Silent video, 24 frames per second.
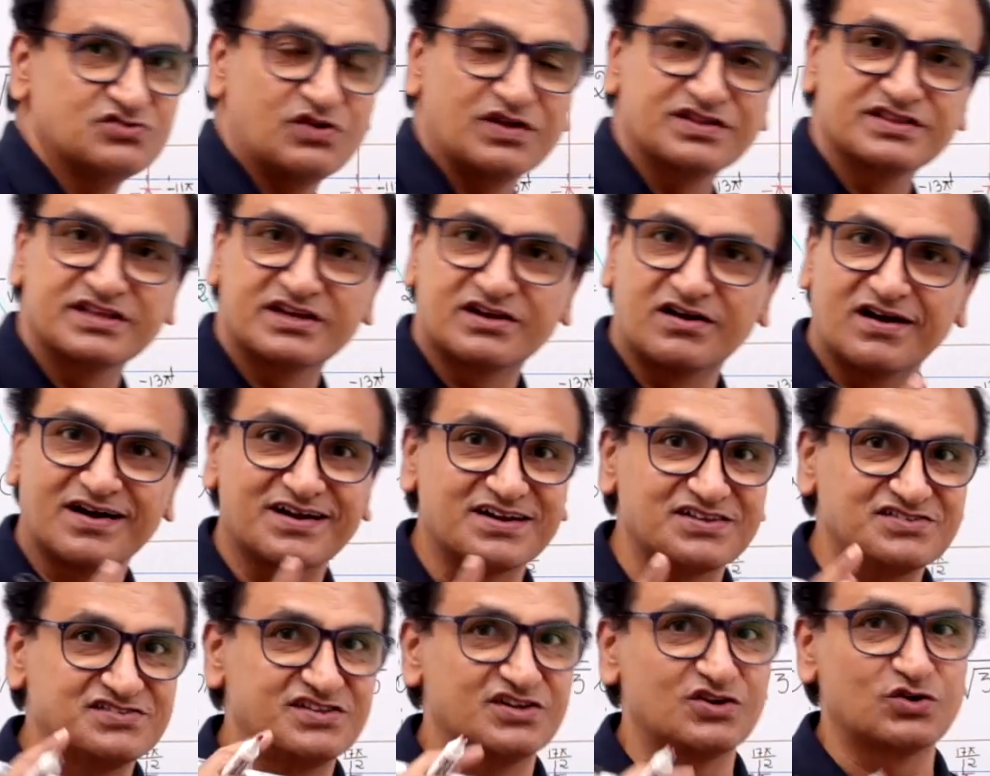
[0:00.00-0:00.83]
on the
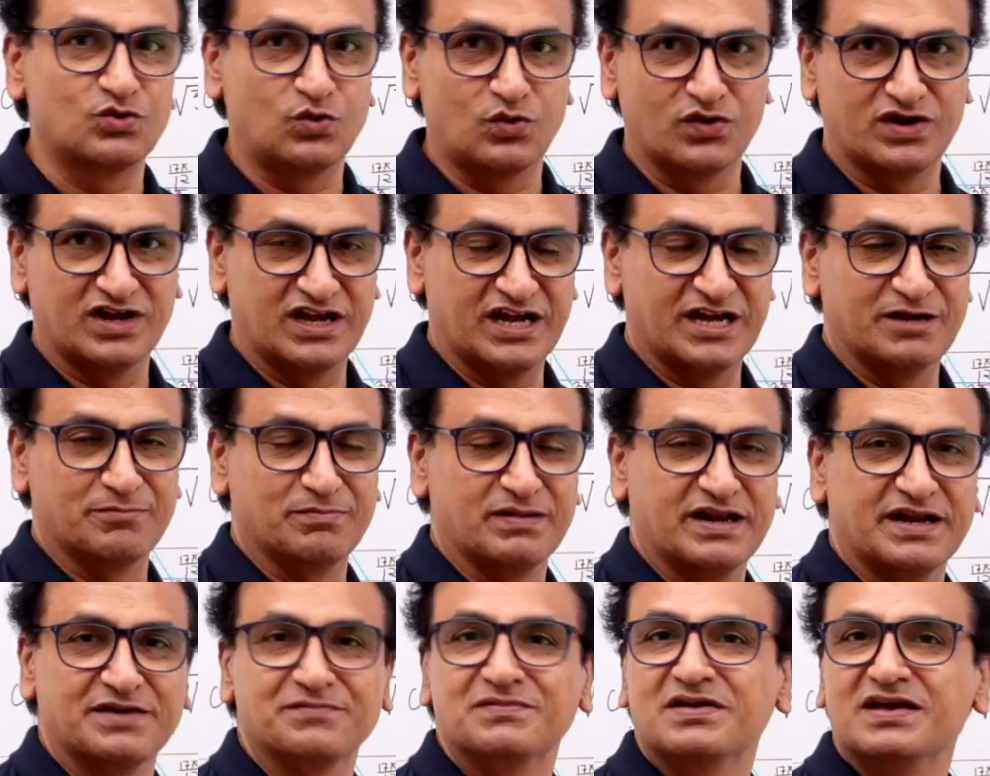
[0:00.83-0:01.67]
Cartesian coordinate
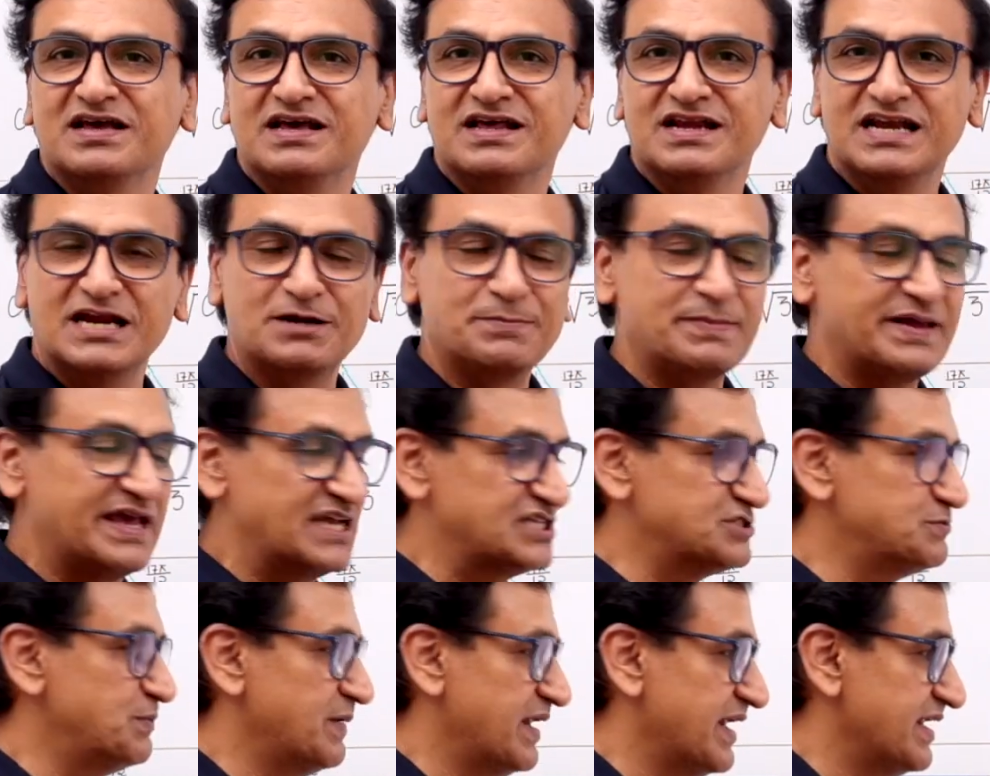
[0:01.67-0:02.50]
plane. Let me
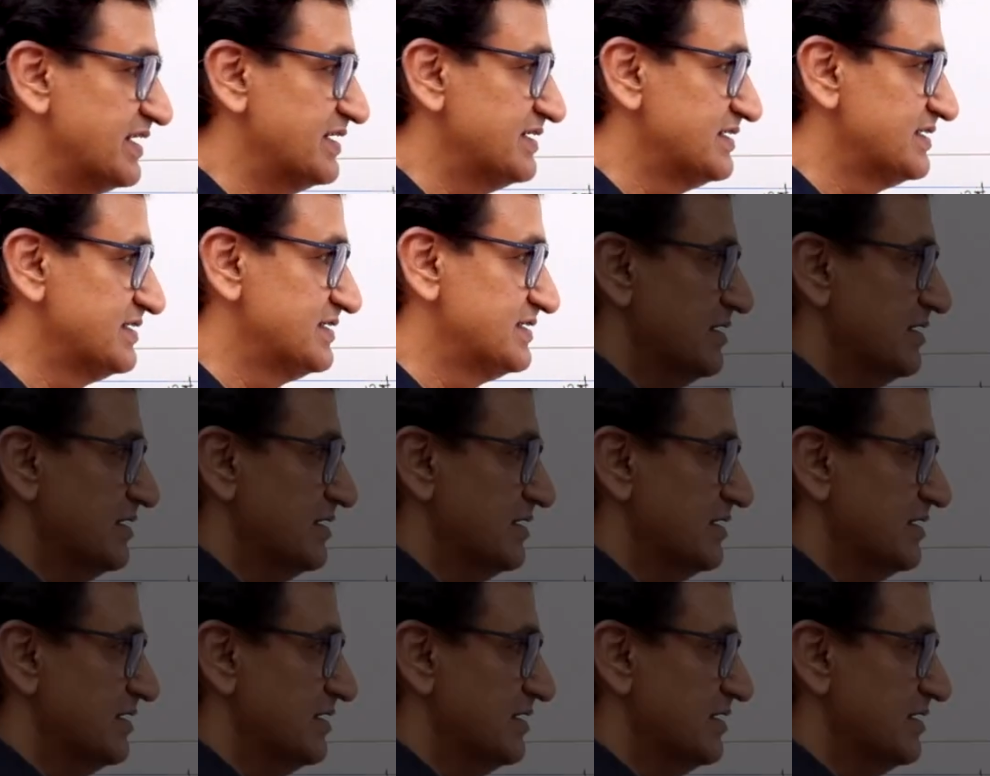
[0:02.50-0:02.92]
explain.